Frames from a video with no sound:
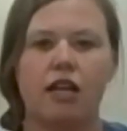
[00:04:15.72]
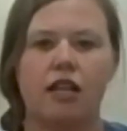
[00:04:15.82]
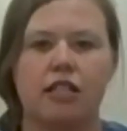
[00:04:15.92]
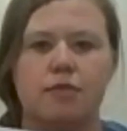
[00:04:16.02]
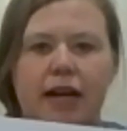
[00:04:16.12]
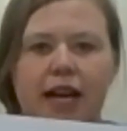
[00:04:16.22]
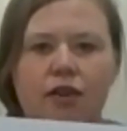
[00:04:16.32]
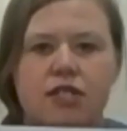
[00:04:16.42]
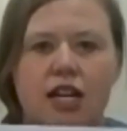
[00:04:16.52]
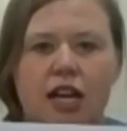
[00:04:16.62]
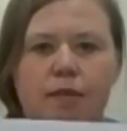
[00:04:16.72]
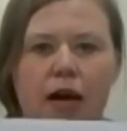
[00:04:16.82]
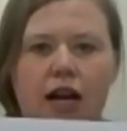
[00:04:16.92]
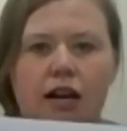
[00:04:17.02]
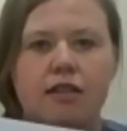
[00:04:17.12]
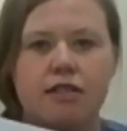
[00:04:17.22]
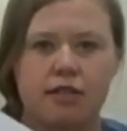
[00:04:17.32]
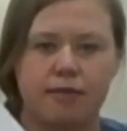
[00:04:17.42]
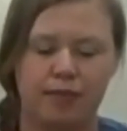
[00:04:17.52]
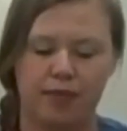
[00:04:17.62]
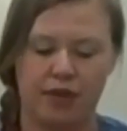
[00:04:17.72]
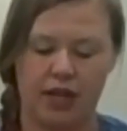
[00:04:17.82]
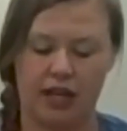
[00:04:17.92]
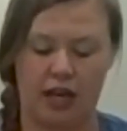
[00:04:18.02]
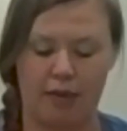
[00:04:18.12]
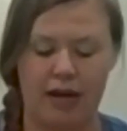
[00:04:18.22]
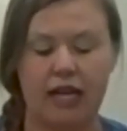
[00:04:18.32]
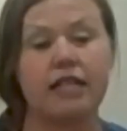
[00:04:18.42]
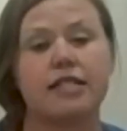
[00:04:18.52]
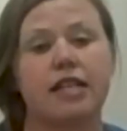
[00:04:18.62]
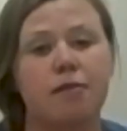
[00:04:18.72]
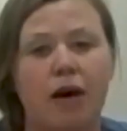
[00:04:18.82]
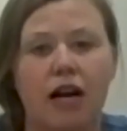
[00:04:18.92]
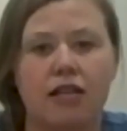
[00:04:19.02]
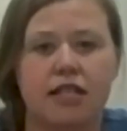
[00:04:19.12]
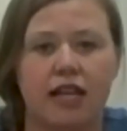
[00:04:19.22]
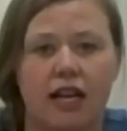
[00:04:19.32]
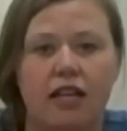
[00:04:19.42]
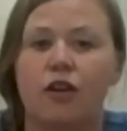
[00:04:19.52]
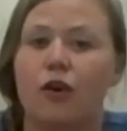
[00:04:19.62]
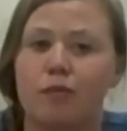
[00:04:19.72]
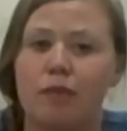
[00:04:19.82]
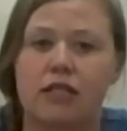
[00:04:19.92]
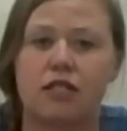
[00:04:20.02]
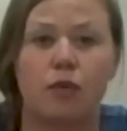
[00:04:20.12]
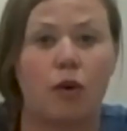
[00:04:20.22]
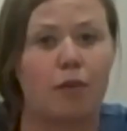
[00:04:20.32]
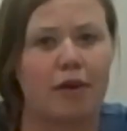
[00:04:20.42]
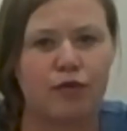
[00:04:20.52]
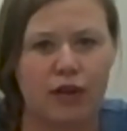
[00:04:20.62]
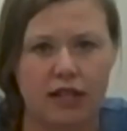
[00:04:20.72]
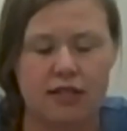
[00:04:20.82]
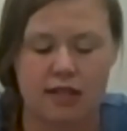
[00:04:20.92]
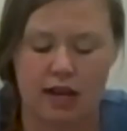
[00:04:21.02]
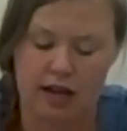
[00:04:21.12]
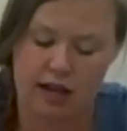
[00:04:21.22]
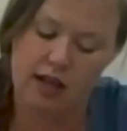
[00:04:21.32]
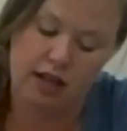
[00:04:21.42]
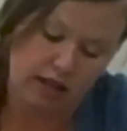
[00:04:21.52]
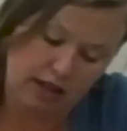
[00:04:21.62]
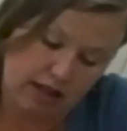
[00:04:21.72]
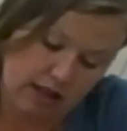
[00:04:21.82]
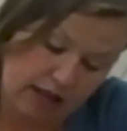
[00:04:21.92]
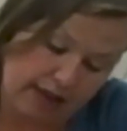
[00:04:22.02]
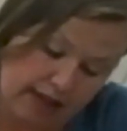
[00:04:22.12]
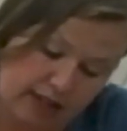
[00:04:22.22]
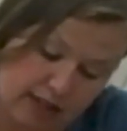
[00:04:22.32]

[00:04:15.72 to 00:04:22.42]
that's my outside box. And now my inside box, again, going back to what my friends say. I think